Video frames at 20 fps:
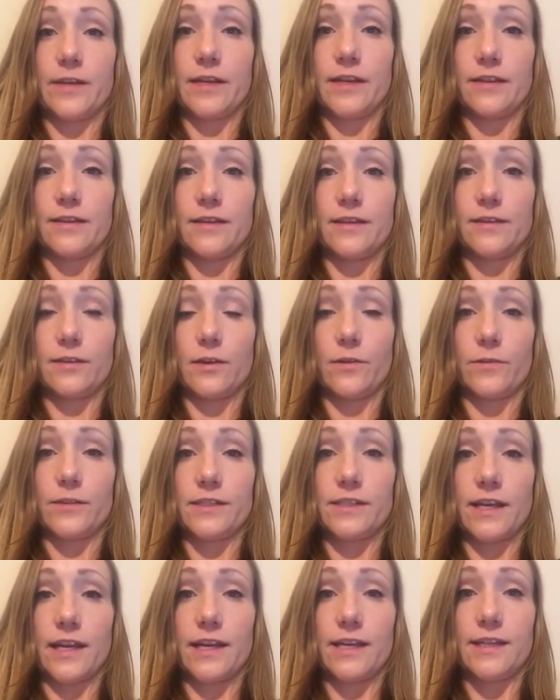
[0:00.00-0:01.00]

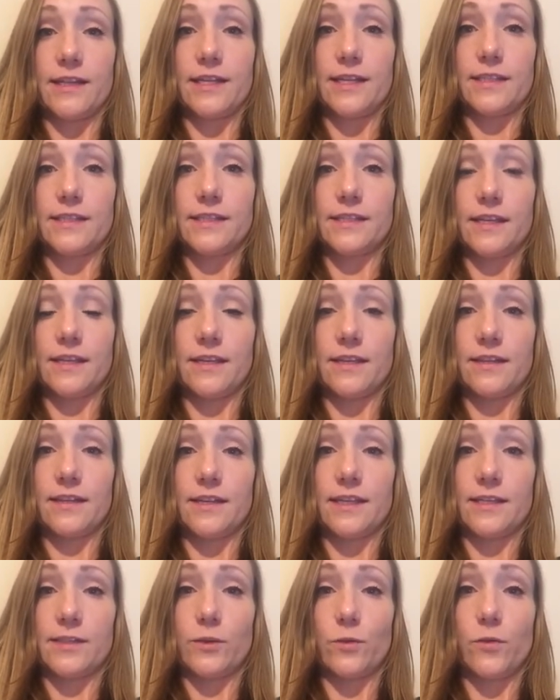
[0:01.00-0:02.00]
incited
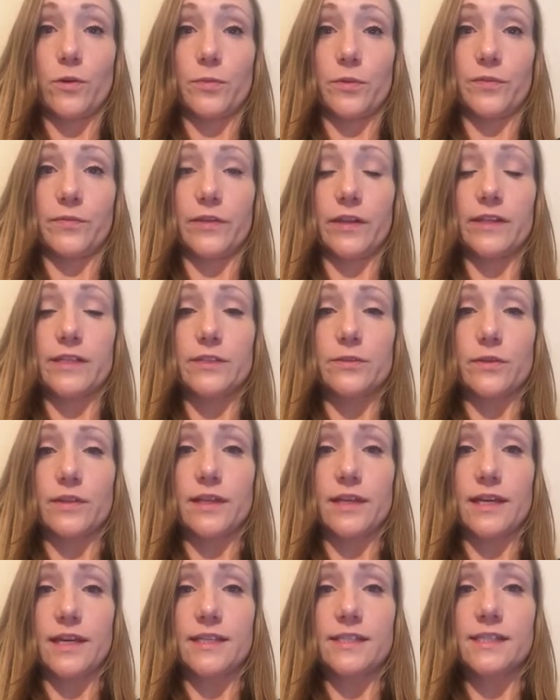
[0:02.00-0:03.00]
these horrible feelings
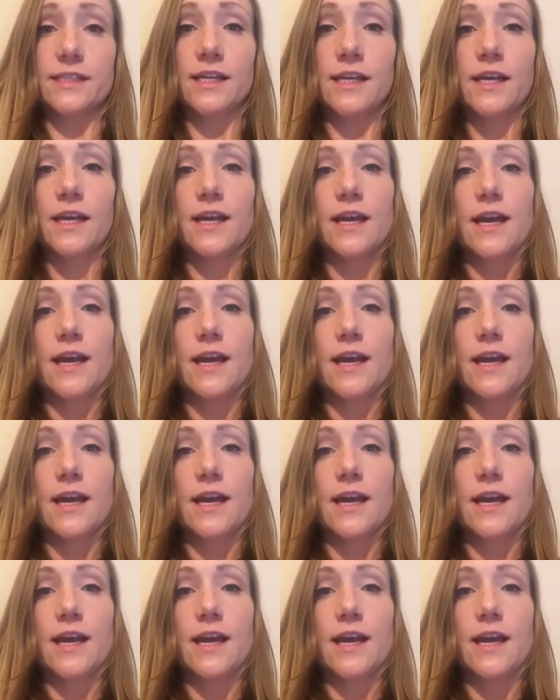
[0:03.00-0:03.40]
within us,